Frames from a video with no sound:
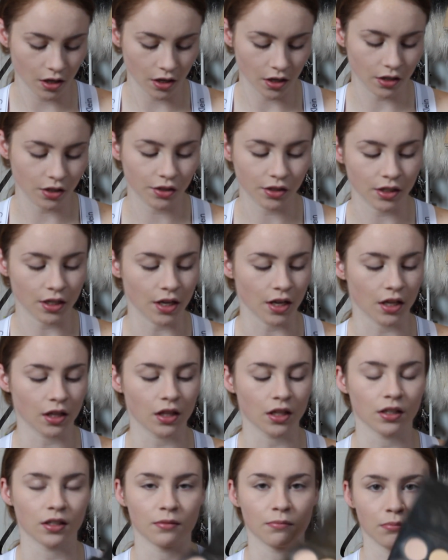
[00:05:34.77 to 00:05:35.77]
and just take
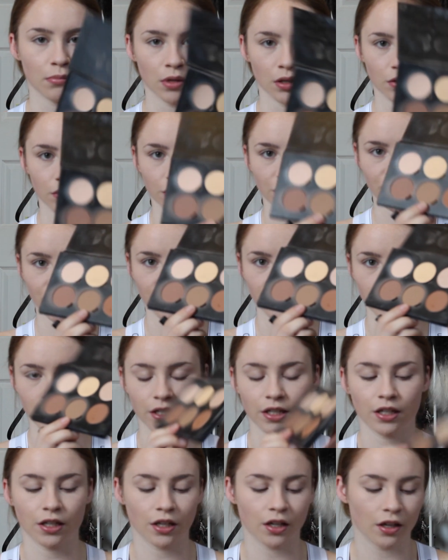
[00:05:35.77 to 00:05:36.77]
this middle shade right
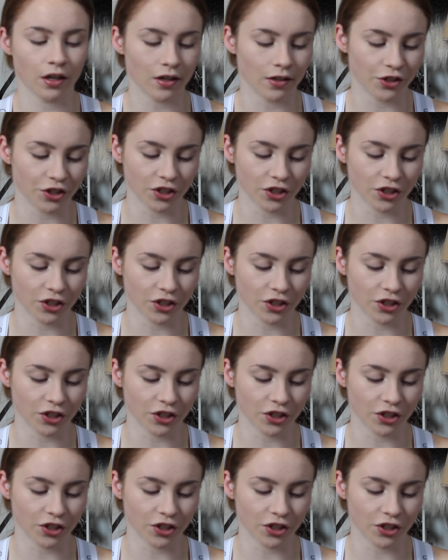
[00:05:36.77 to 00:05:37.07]
here and